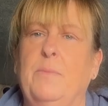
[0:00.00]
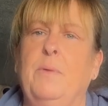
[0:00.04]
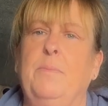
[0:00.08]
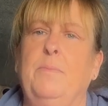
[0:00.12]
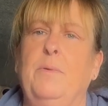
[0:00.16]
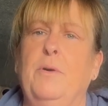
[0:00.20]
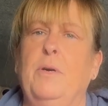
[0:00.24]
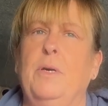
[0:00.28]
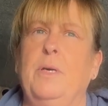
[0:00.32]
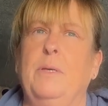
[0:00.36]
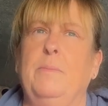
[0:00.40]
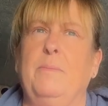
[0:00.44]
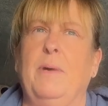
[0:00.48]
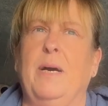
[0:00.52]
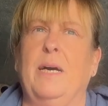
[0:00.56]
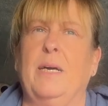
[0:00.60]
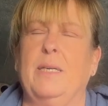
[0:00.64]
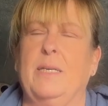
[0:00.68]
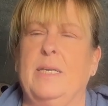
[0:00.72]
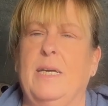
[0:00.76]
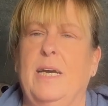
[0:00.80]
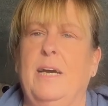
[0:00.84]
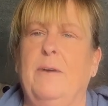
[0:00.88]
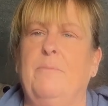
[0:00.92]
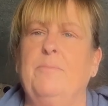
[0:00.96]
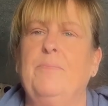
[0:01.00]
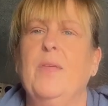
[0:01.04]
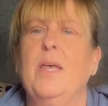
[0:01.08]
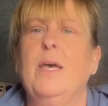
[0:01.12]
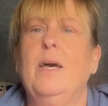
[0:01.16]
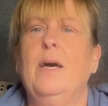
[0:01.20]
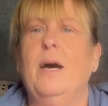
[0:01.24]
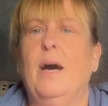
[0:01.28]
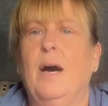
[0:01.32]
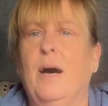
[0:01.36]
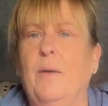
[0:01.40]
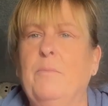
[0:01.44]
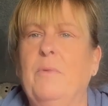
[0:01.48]
We put it back down
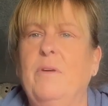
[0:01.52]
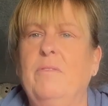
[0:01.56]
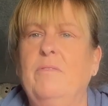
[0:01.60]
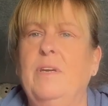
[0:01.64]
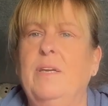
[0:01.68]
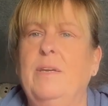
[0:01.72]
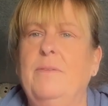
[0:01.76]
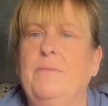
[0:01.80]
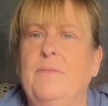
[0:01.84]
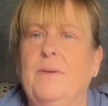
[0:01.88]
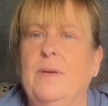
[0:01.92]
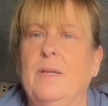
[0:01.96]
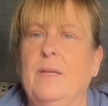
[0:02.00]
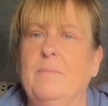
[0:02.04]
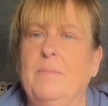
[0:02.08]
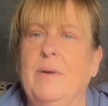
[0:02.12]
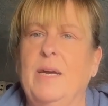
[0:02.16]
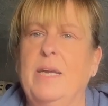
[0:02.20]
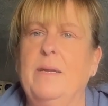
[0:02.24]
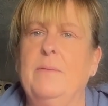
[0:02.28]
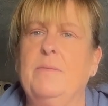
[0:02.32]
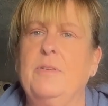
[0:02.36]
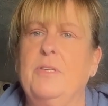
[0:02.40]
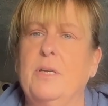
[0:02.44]
and we're refilming.